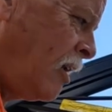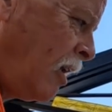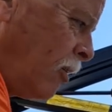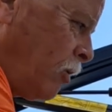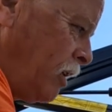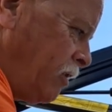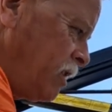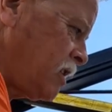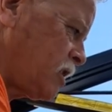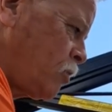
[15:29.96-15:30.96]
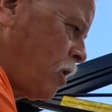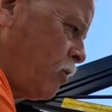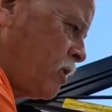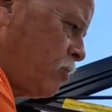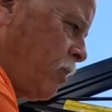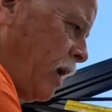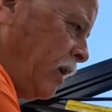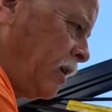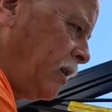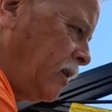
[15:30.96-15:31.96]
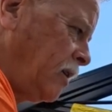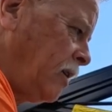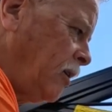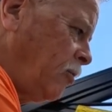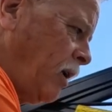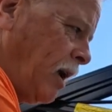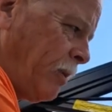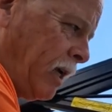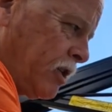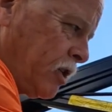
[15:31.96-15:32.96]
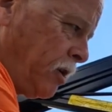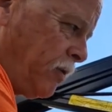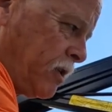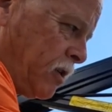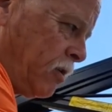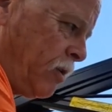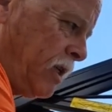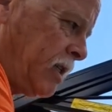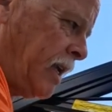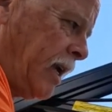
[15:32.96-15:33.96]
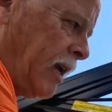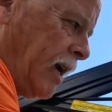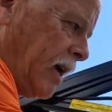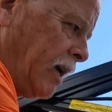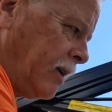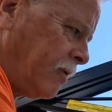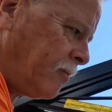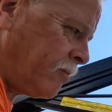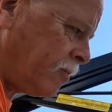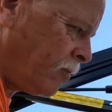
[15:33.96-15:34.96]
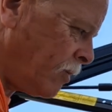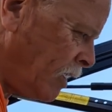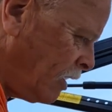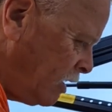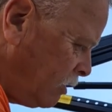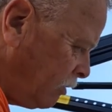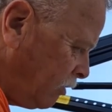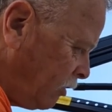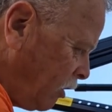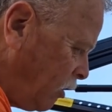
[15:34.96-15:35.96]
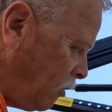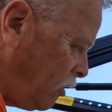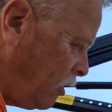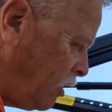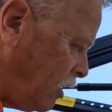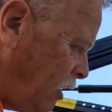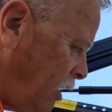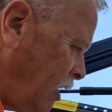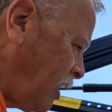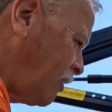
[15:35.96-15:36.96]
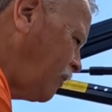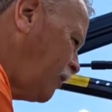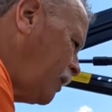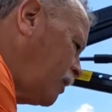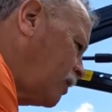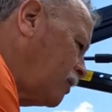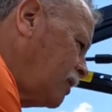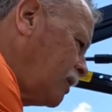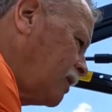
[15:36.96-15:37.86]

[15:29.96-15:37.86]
I believe this is where it was bent, but I'm not sure if it's going to reach that high. So I feel